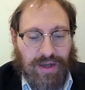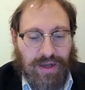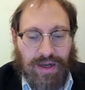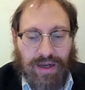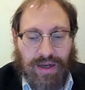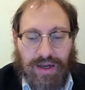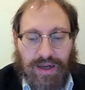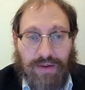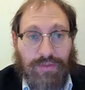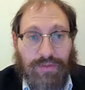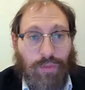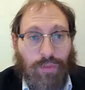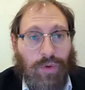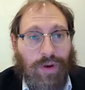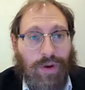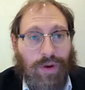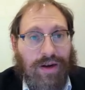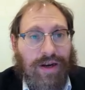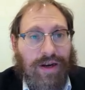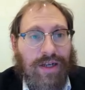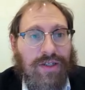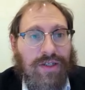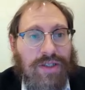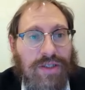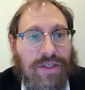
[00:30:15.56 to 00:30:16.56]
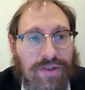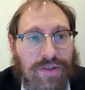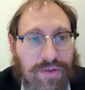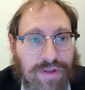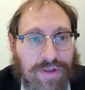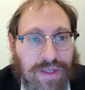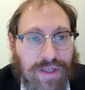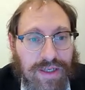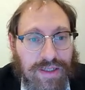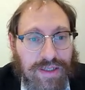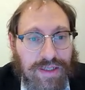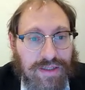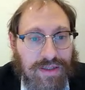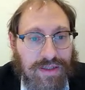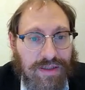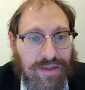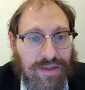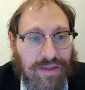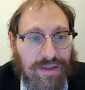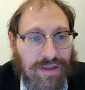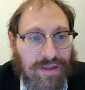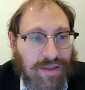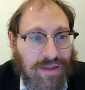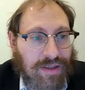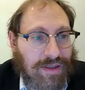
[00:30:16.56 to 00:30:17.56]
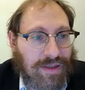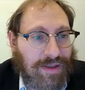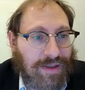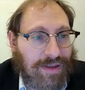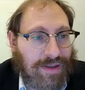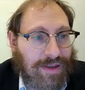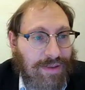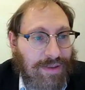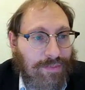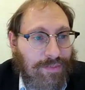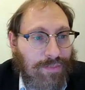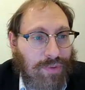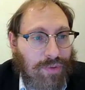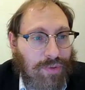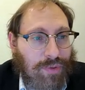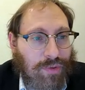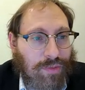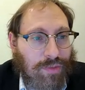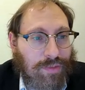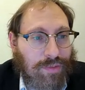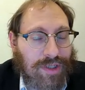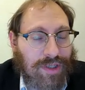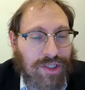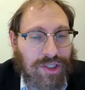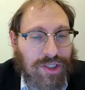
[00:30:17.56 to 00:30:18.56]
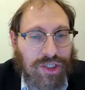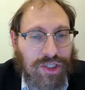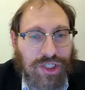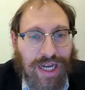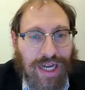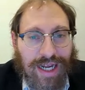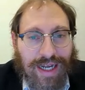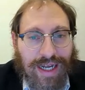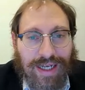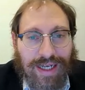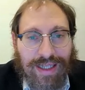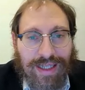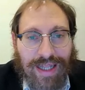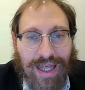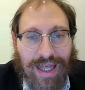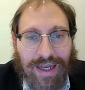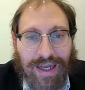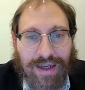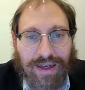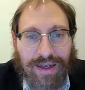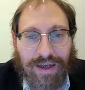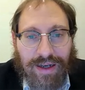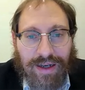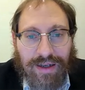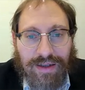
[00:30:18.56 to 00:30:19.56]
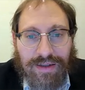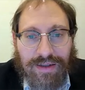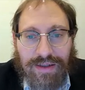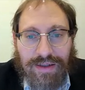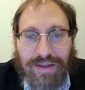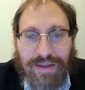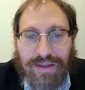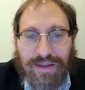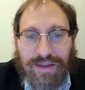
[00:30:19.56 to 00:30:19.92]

Um, why don't I just do this? Boom, shakalaka.